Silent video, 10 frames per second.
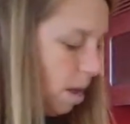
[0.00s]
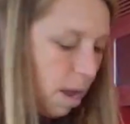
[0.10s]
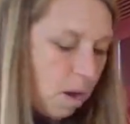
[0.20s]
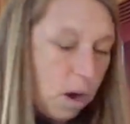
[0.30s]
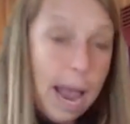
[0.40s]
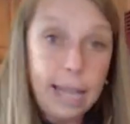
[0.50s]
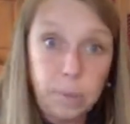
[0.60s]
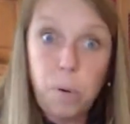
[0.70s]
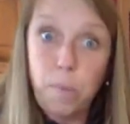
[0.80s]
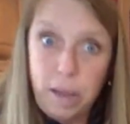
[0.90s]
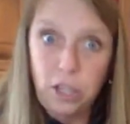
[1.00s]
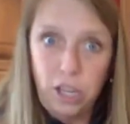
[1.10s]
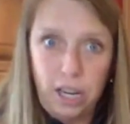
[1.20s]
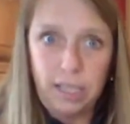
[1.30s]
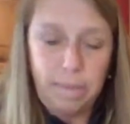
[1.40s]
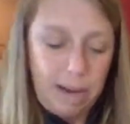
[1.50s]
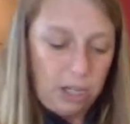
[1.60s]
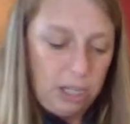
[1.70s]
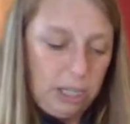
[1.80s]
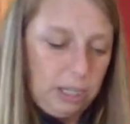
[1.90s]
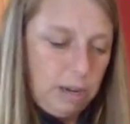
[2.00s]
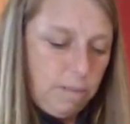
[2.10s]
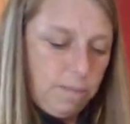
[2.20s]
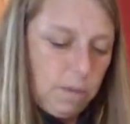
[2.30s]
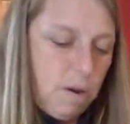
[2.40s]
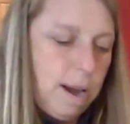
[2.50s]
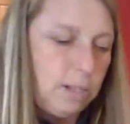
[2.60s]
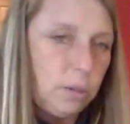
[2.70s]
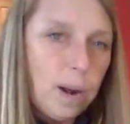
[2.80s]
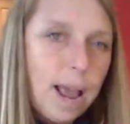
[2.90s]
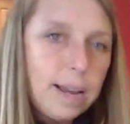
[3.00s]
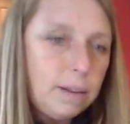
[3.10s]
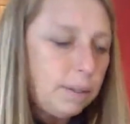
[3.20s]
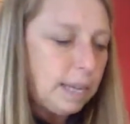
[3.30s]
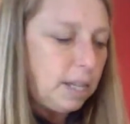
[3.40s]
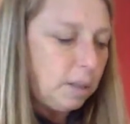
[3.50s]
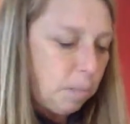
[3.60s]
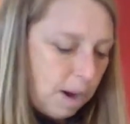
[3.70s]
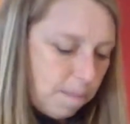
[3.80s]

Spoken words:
or ask permission especially too. All right, so what I do is I just break